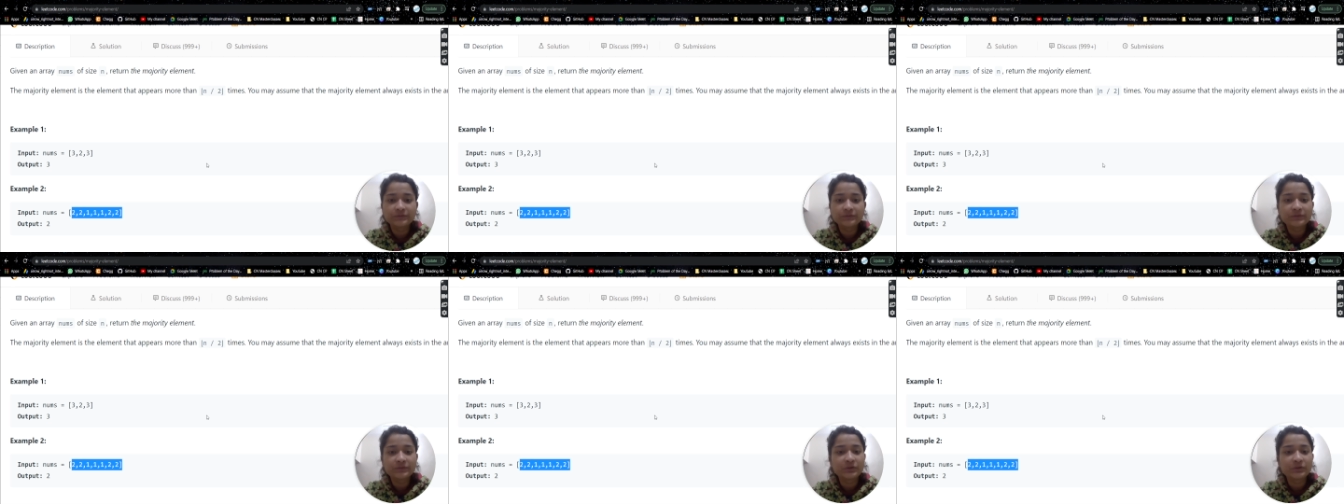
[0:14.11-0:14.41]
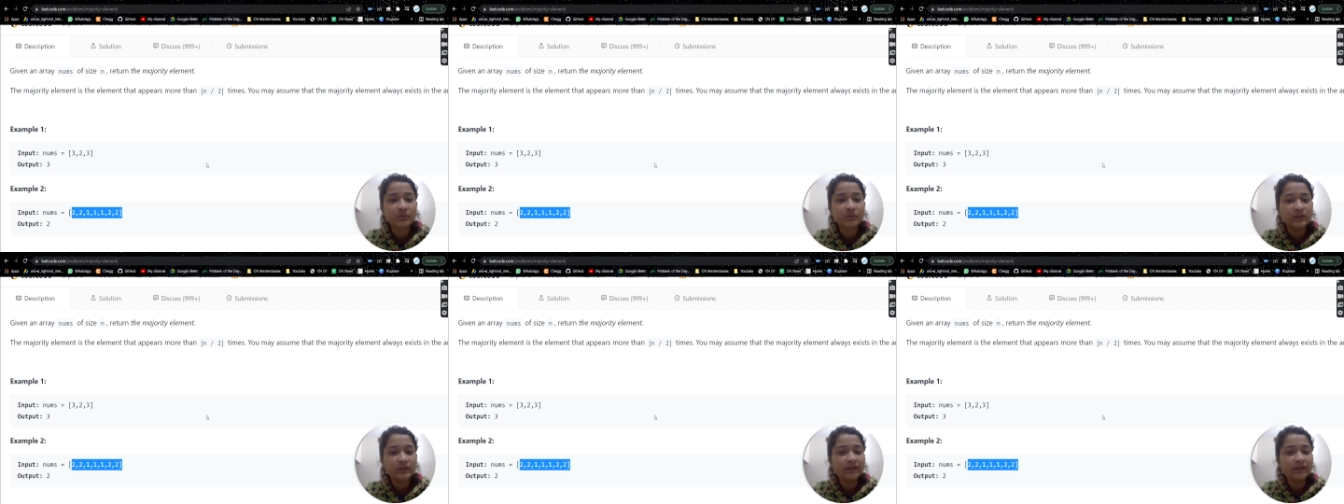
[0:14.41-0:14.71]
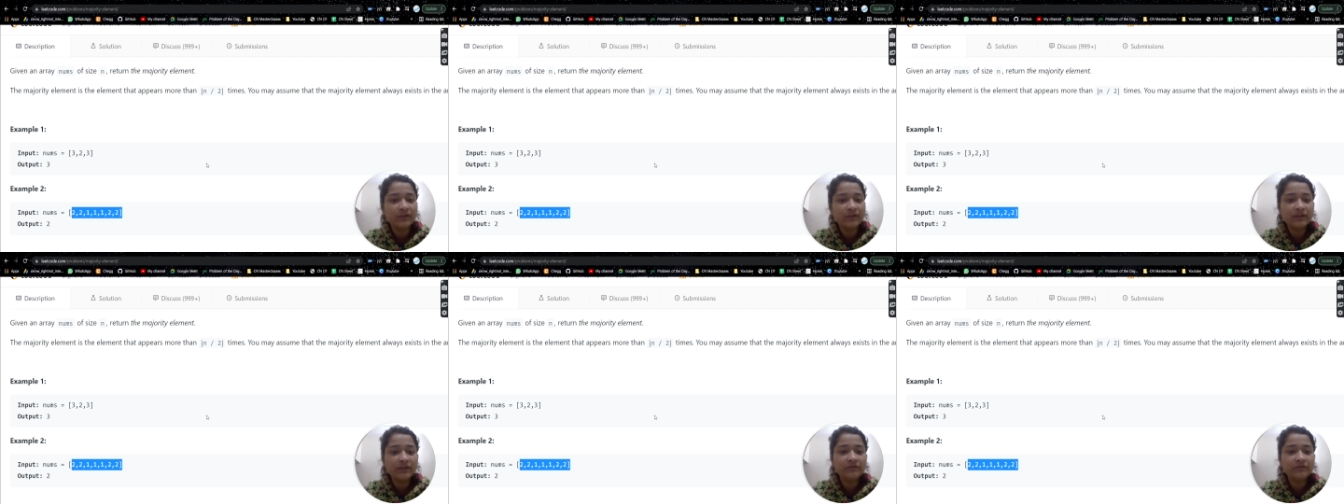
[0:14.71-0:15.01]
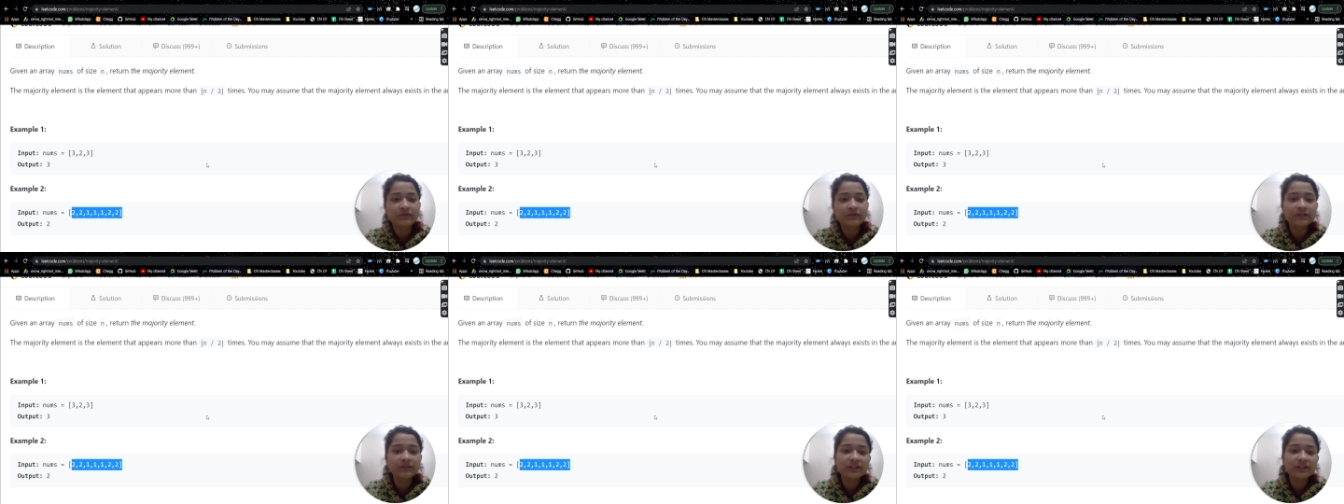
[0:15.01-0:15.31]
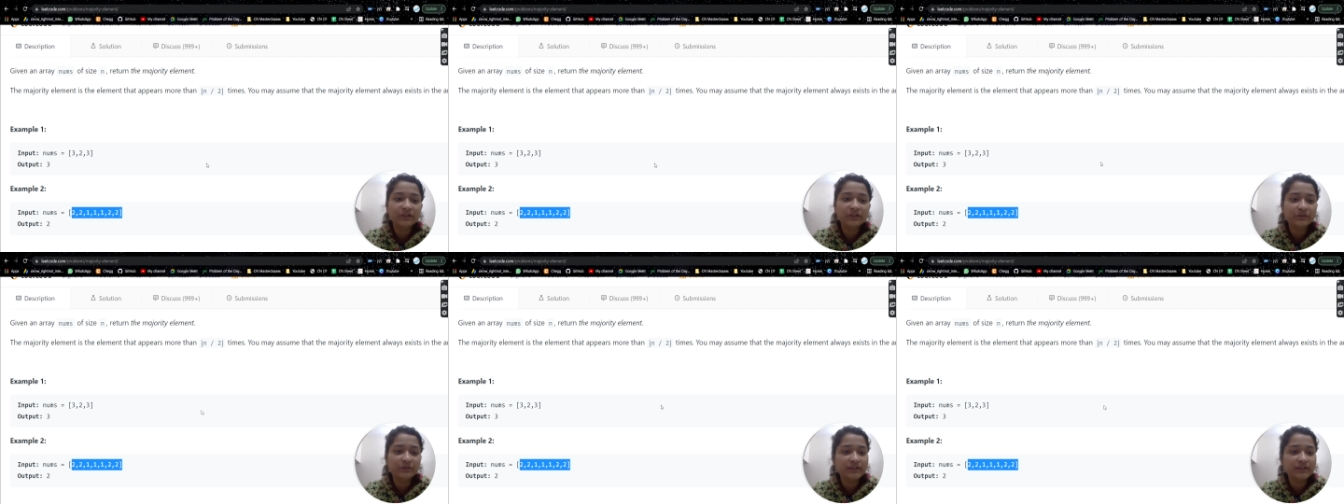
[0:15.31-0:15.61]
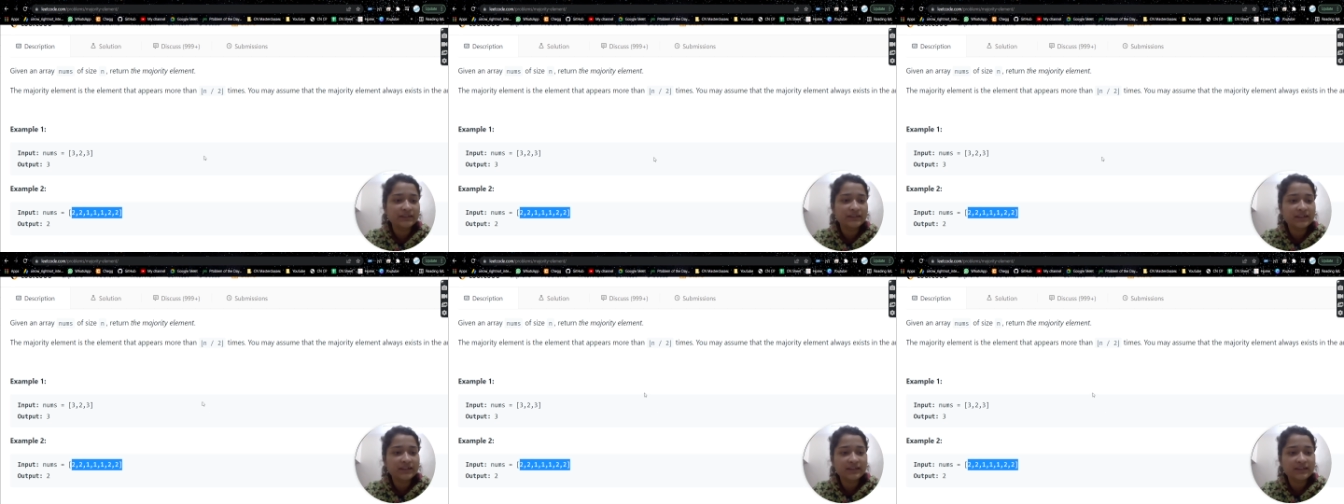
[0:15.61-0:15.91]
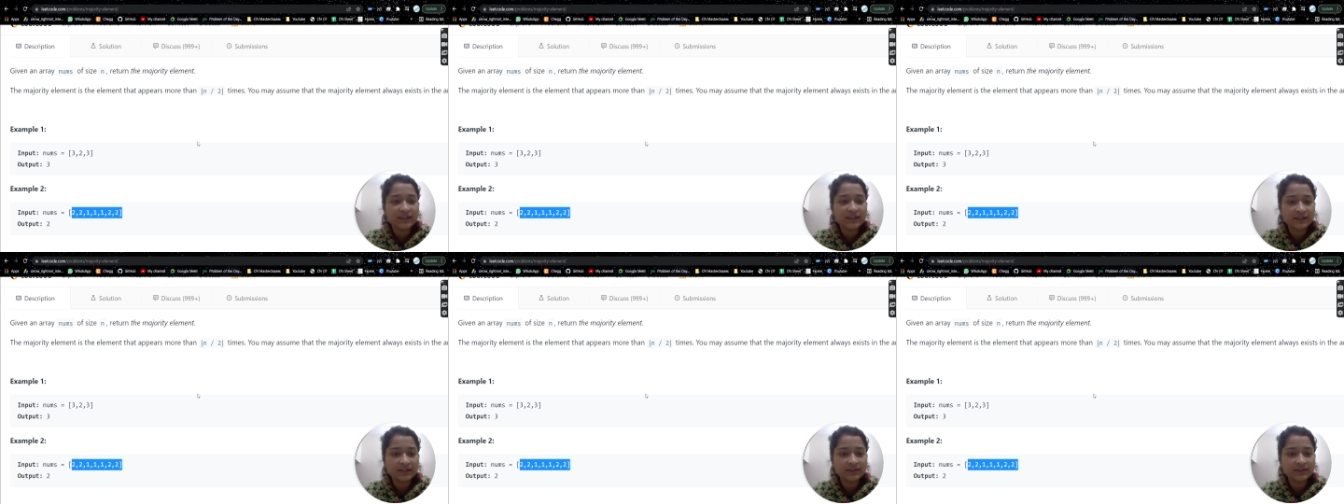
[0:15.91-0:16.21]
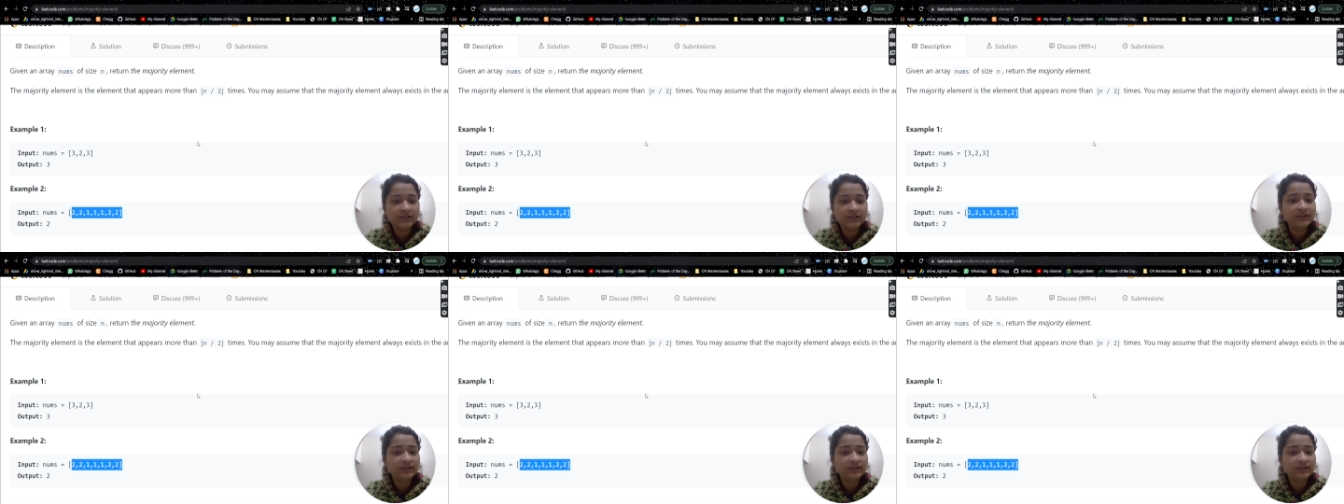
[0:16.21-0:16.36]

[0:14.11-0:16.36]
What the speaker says: So without any further ado, let's get started.